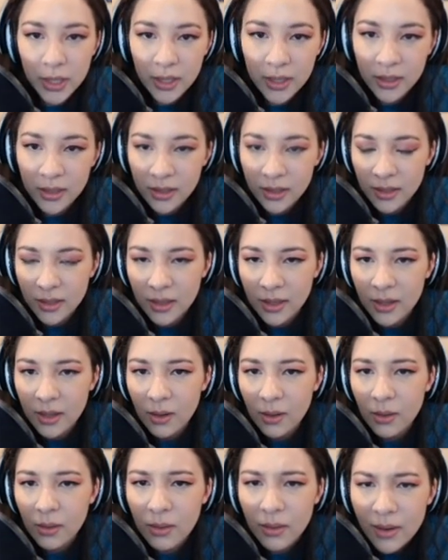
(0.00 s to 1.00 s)
would give
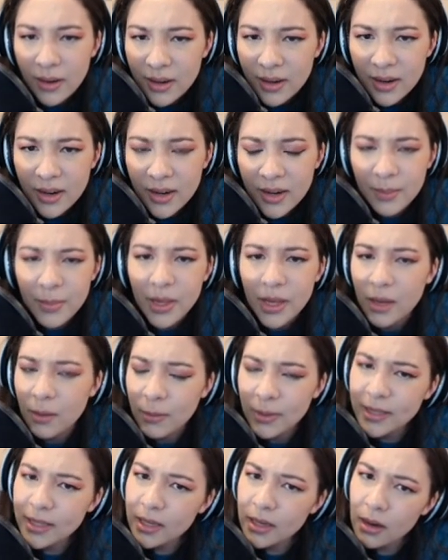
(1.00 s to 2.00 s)
some sort of
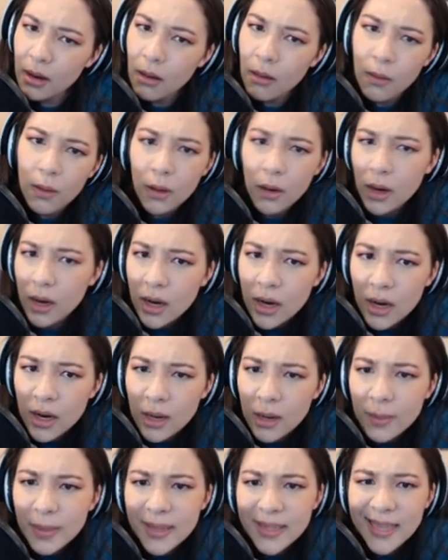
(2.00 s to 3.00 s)
explanation as to
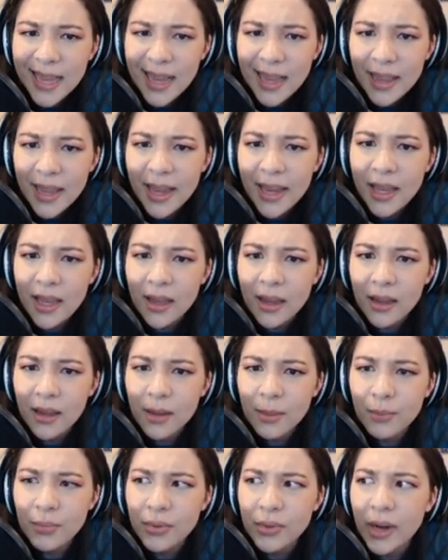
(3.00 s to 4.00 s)
why she is
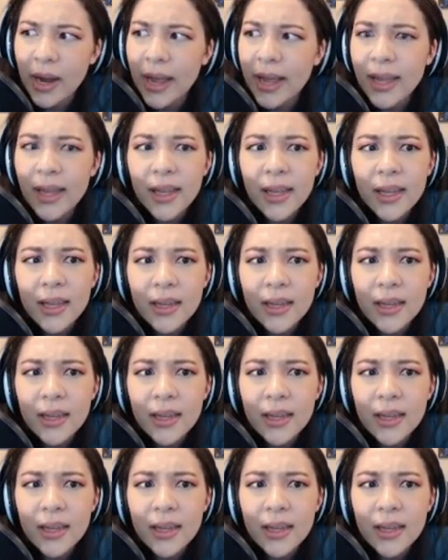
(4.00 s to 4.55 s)
just so